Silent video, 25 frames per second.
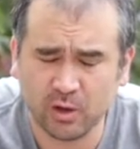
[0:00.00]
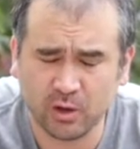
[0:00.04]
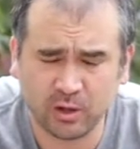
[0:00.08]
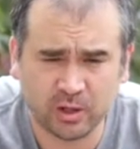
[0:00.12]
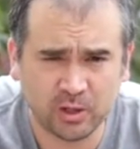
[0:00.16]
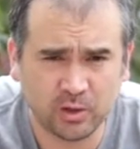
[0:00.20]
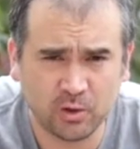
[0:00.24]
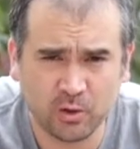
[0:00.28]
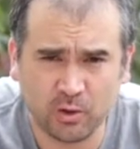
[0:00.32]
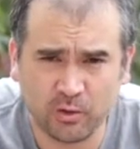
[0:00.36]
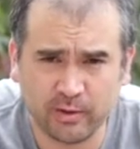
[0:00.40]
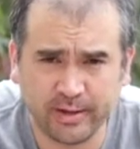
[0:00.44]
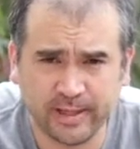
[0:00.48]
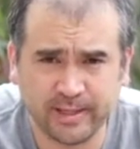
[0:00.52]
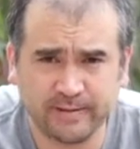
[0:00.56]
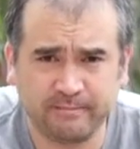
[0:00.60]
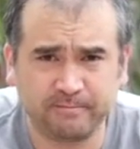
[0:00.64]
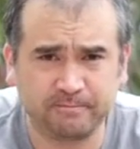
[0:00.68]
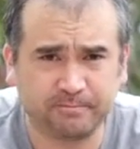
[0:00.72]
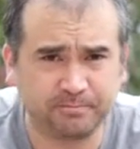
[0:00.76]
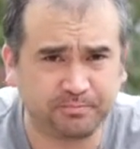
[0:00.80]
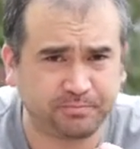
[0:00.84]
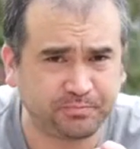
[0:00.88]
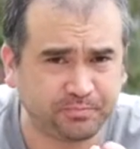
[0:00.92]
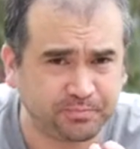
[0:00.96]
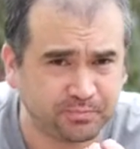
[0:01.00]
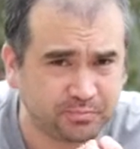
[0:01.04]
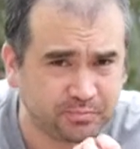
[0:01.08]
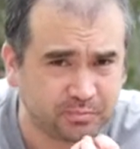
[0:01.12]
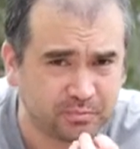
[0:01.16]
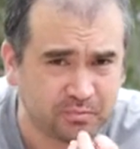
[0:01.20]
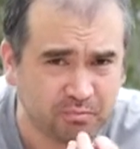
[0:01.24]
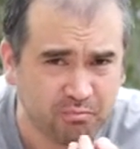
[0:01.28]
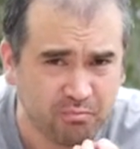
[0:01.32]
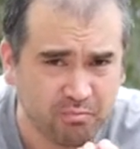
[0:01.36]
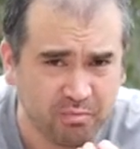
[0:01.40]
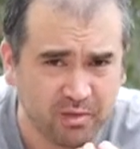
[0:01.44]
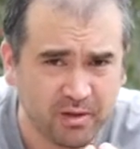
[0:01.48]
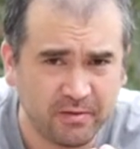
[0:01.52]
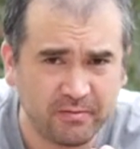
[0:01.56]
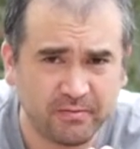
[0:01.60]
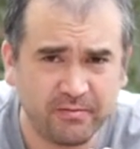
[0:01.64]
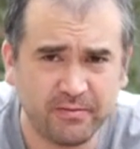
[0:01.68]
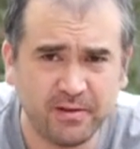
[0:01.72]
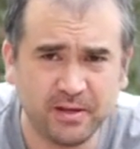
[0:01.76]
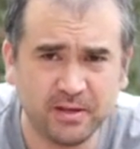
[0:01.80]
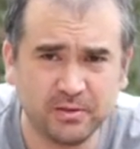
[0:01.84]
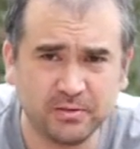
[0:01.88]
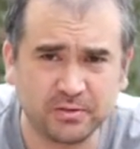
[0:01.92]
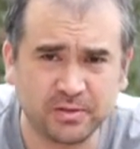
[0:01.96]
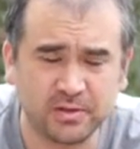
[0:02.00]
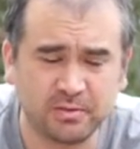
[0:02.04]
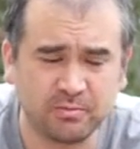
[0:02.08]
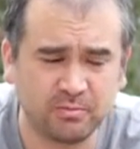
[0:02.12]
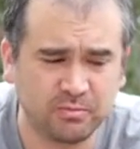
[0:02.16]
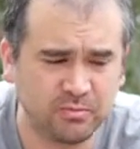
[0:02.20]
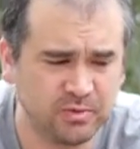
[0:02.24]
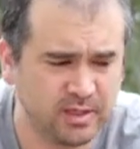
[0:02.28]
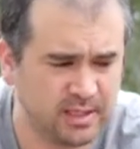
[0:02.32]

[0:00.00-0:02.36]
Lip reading: Can already feel some